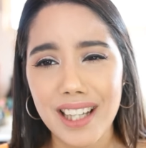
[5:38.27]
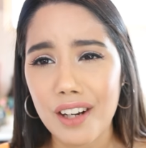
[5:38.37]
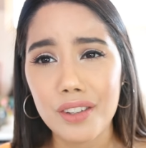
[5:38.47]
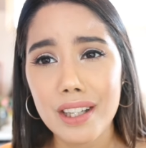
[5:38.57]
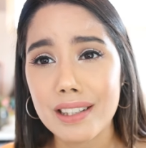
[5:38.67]

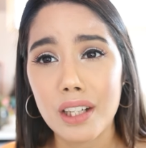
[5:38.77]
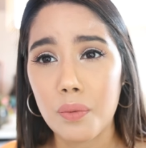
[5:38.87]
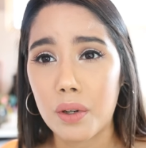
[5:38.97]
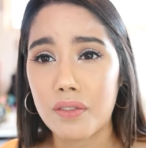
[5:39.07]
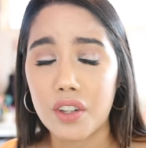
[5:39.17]
I don't think it's
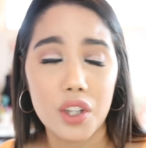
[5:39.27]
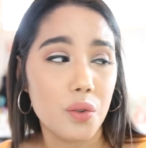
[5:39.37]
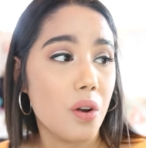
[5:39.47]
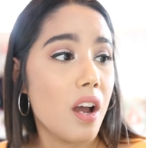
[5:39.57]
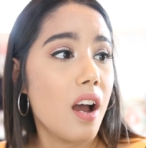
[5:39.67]
gonna work for
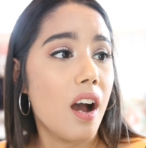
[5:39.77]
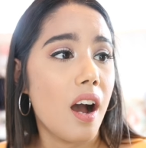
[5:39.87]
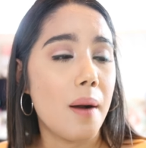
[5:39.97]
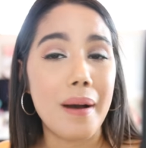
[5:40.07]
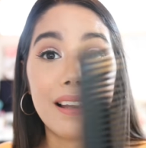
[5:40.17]
you.
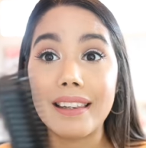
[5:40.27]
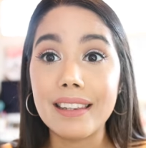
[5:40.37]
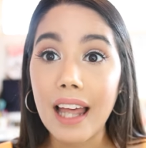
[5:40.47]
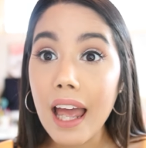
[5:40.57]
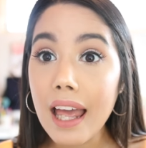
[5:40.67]
Um,
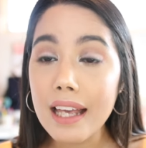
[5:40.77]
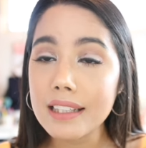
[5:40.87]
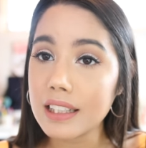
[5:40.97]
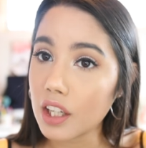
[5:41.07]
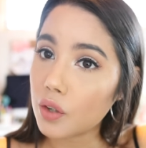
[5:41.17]

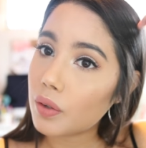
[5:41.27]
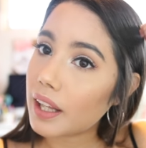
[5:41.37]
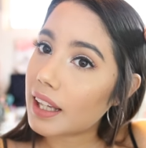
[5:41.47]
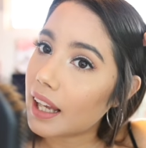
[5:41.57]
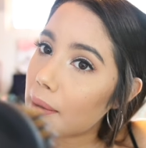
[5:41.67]
unless you
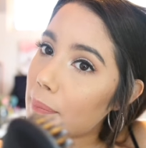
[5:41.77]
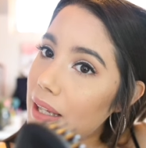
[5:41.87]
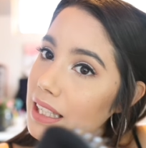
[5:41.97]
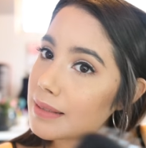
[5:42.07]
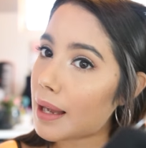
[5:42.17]
like get
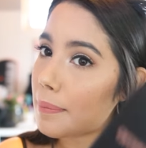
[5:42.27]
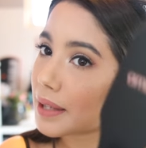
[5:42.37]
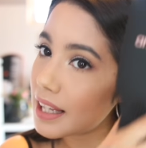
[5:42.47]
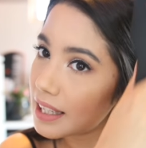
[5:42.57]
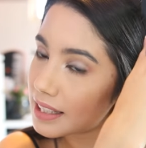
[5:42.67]
piece by
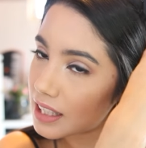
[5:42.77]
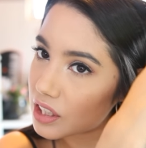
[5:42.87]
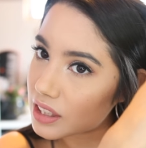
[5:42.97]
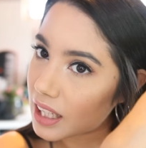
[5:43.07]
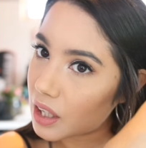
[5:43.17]
piece and
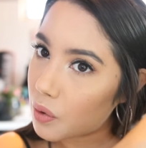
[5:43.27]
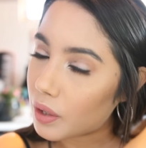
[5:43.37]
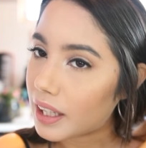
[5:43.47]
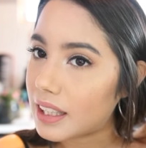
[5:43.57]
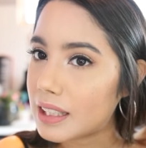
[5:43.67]
just like go
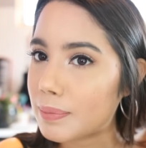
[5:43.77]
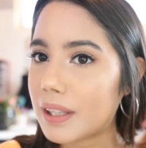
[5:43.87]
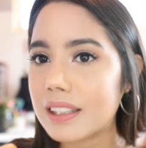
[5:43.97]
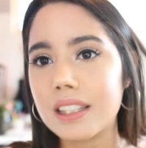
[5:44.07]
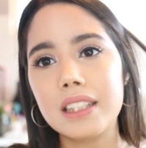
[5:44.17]
like this.
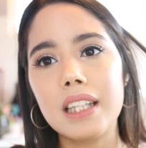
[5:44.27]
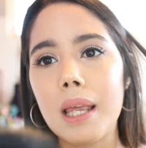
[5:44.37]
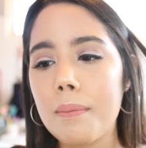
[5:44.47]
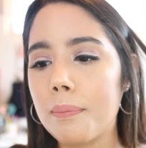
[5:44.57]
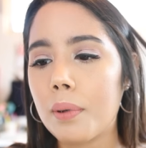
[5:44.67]
But that's the
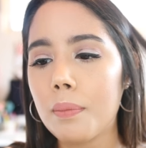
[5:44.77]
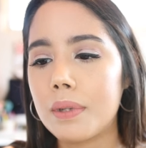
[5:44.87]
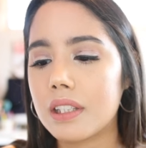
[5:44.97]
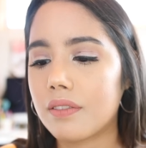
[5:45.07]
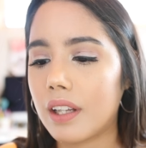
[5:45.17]
same
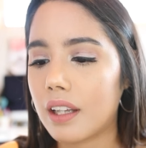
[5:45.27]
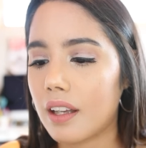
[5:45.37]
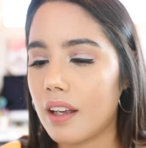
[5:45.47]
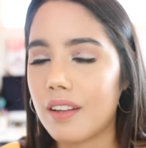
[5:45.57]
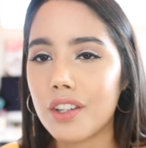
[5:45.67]
purpose of like
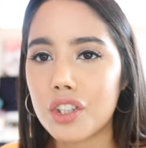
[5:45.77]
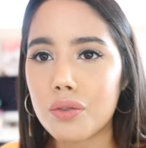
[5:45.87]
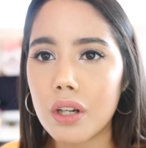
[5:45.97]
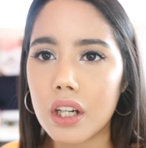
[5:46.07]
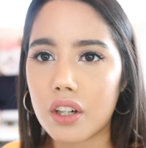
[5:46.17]
the
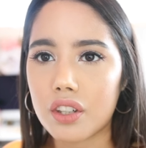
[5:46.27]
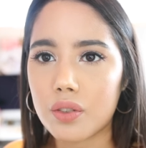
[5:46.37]
strainer.